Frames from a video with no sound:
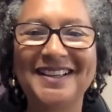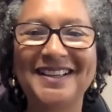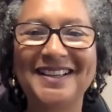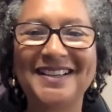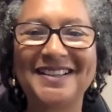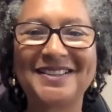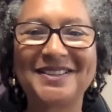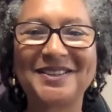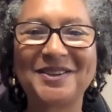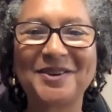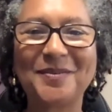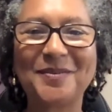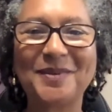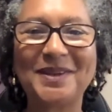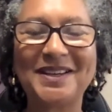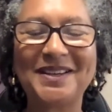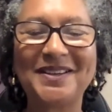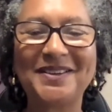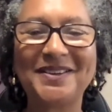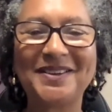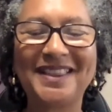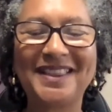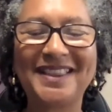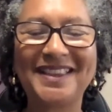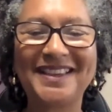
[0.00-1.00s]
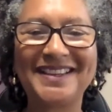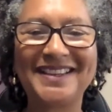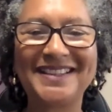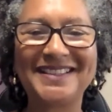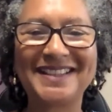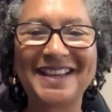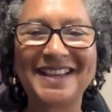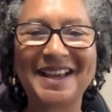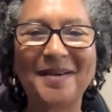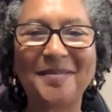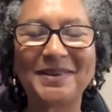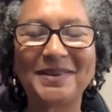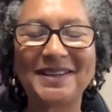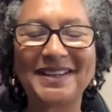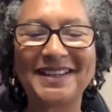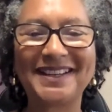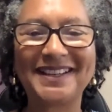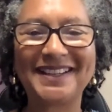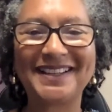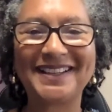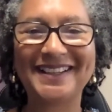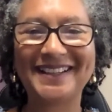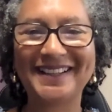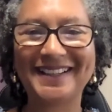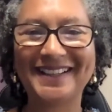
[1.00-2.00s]
So many good things
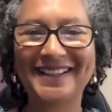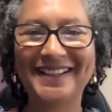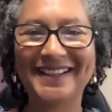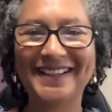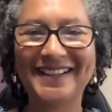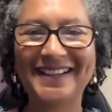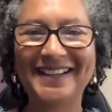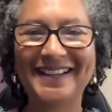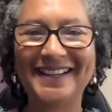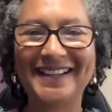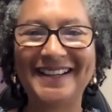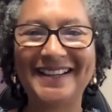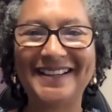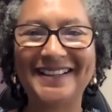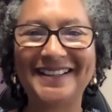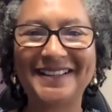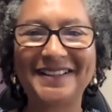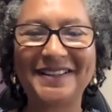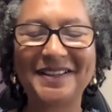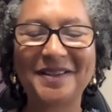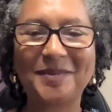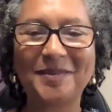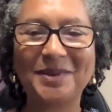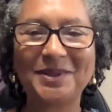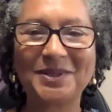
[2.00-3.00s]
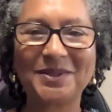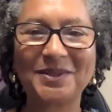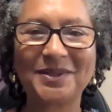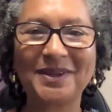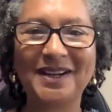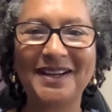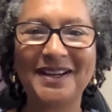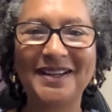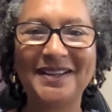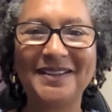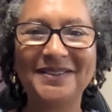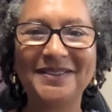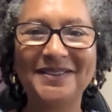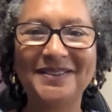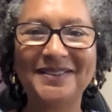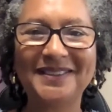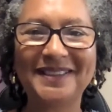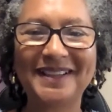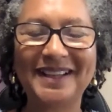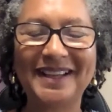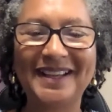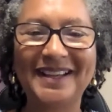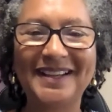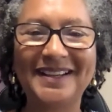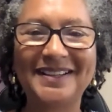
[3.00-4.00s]
happening in Columbus, Ohio,
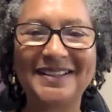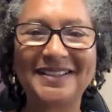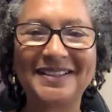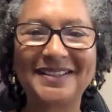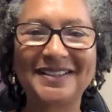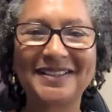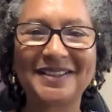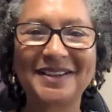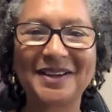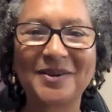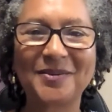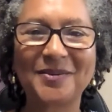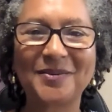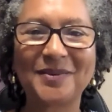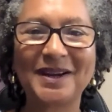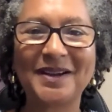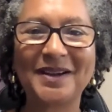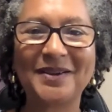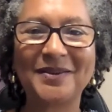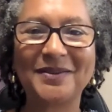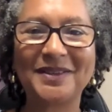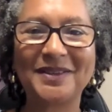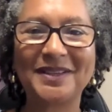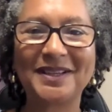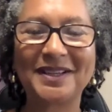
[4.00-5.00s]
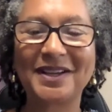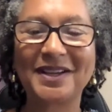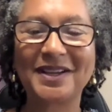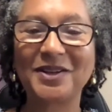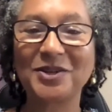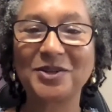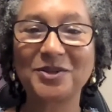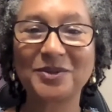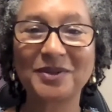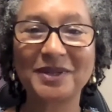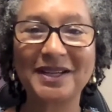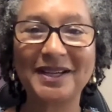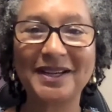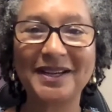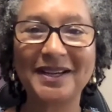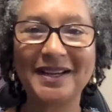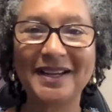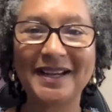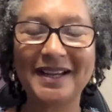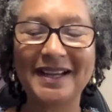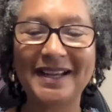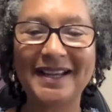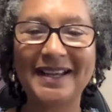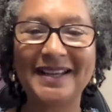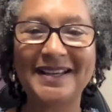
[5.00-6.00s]
and around the country,
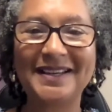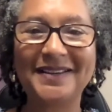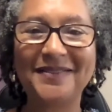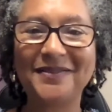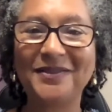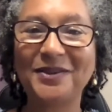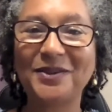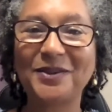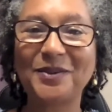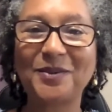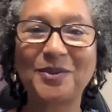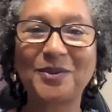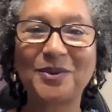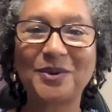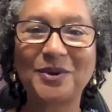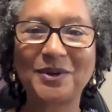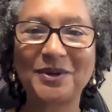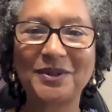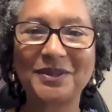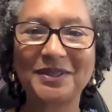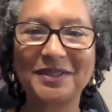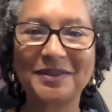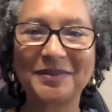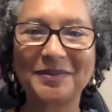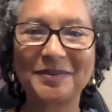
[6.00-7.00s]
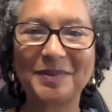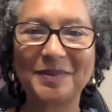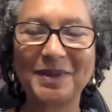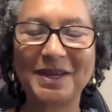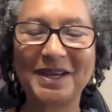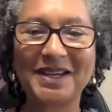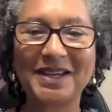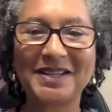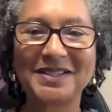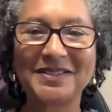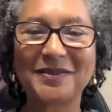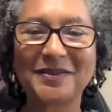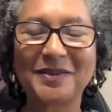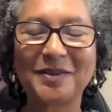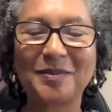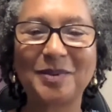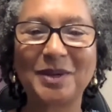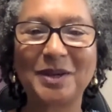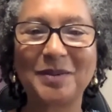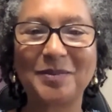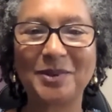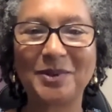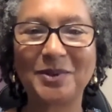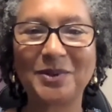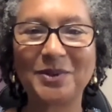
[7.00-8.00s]
and even in the world, because of the
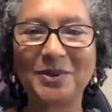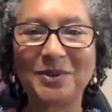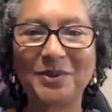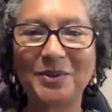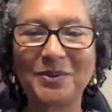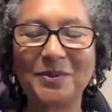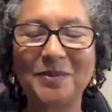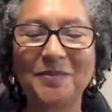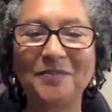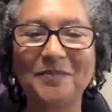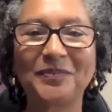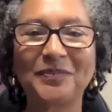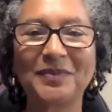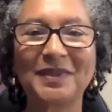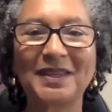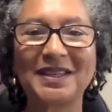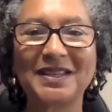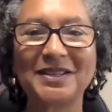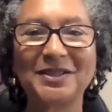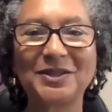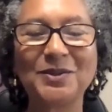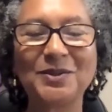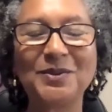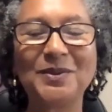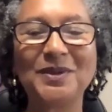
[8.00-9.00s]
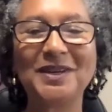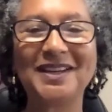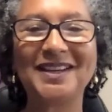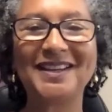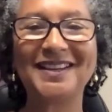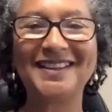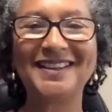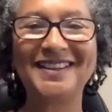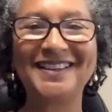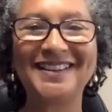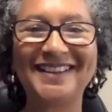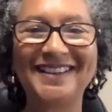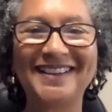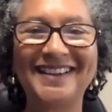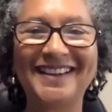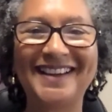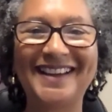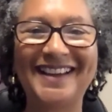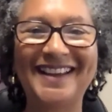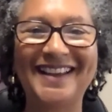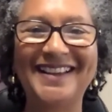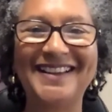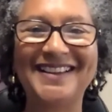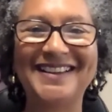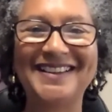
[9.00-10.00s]
people who tune in
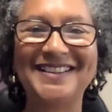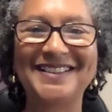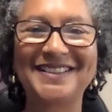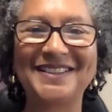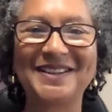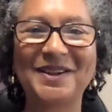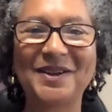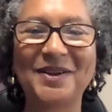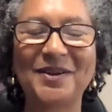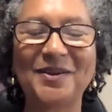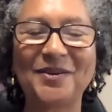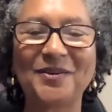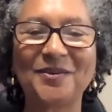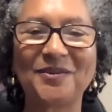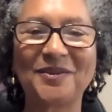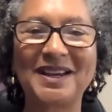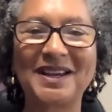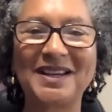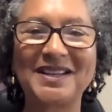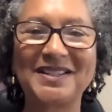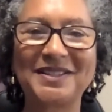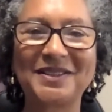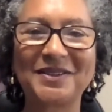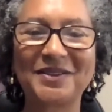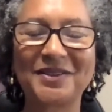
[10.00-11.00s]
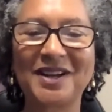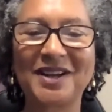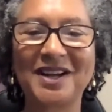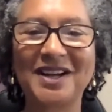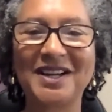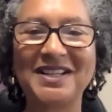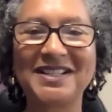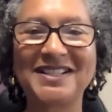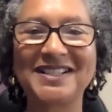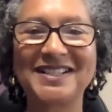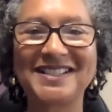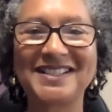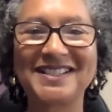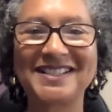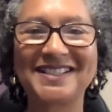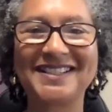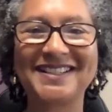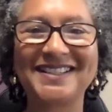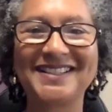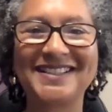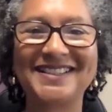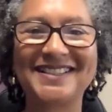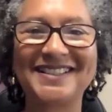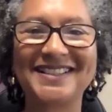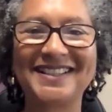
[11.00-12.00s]
and raise their
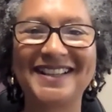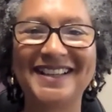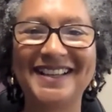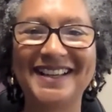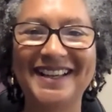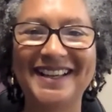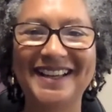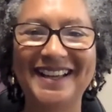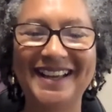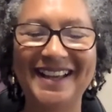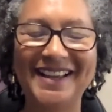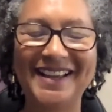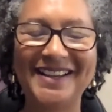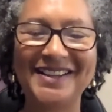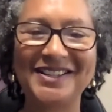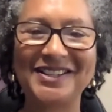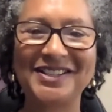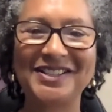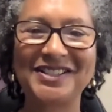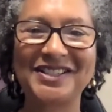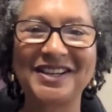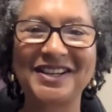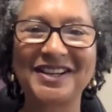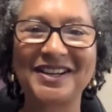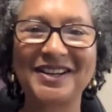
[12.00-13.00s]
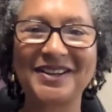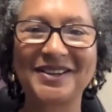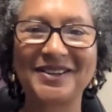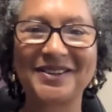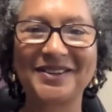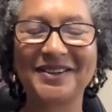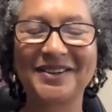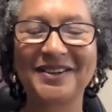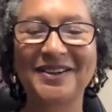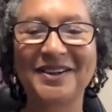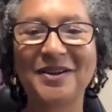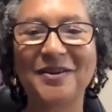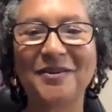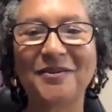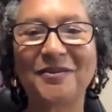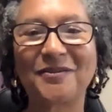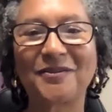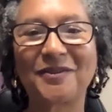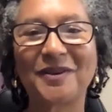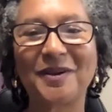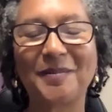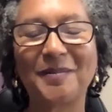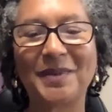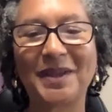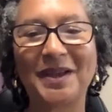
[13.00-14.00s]
consciousness and share
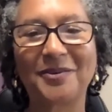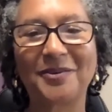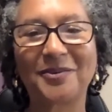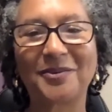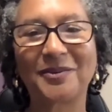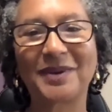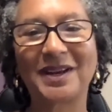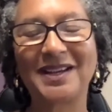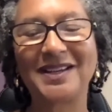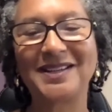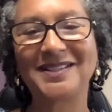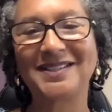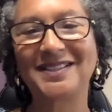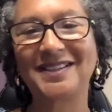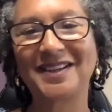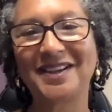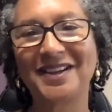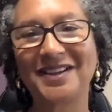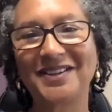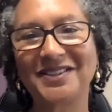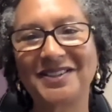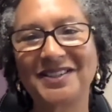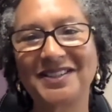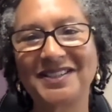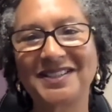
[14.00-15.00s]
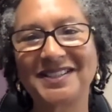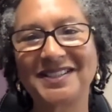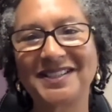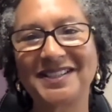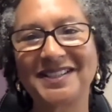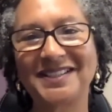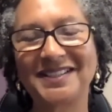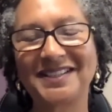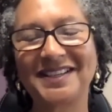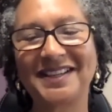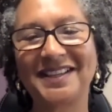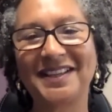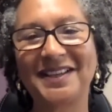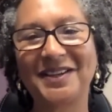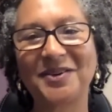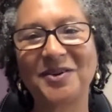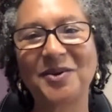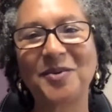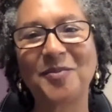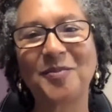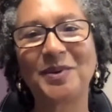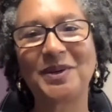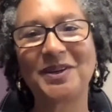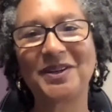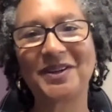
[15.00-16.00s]
from that raised consciousness and that
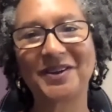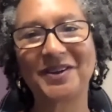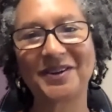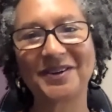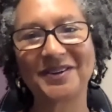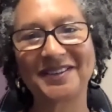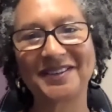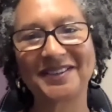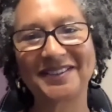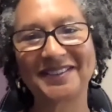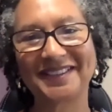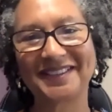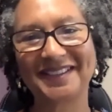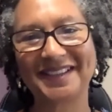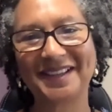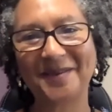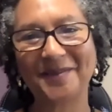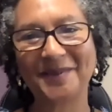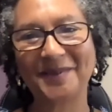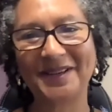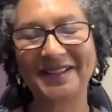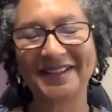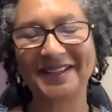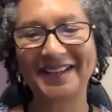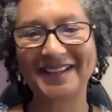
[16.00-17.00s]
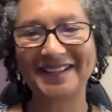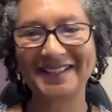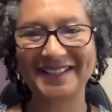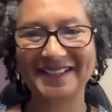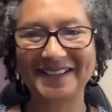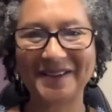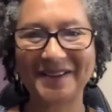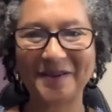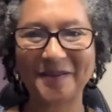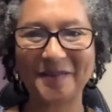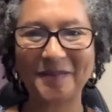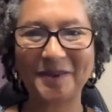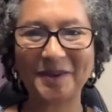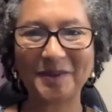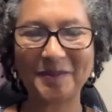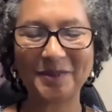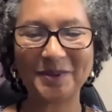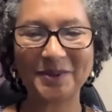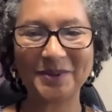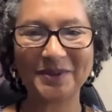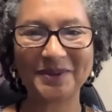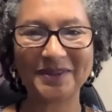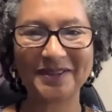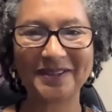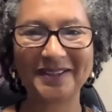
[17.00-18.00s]
open heart that we like to help
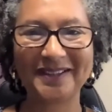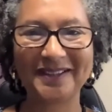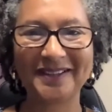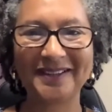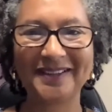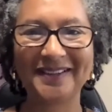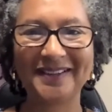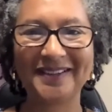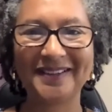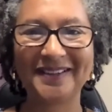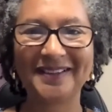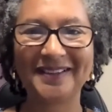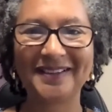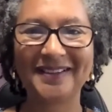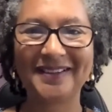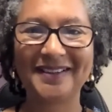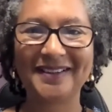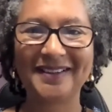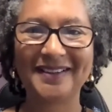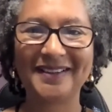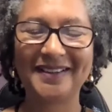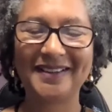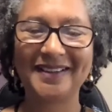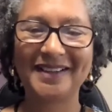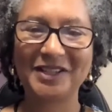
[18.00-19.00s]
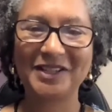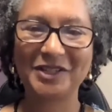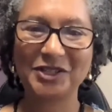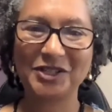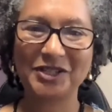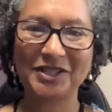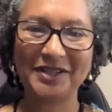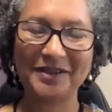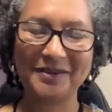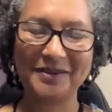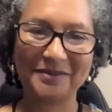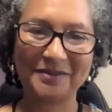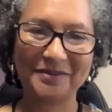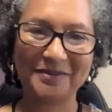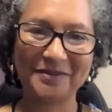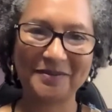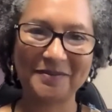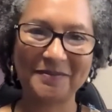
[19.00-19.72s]
people achieve.